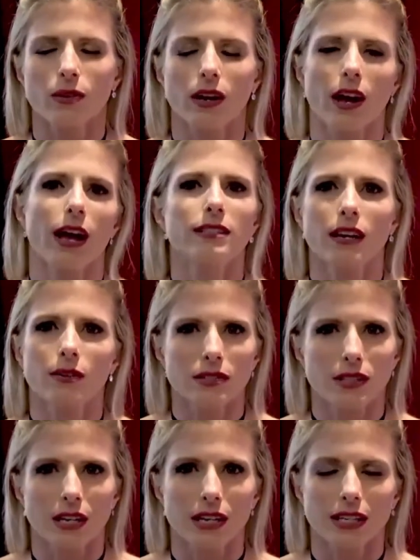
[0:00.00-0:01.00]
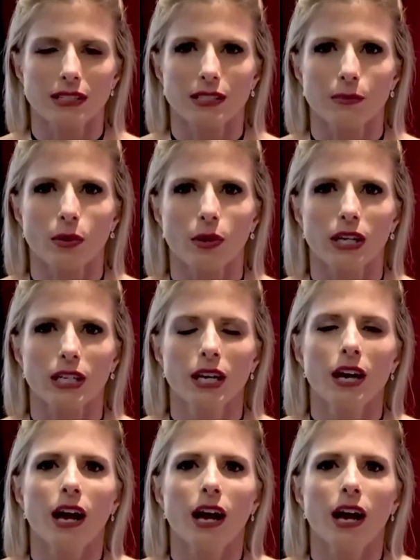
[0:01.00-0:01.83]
or as I was getting into porn,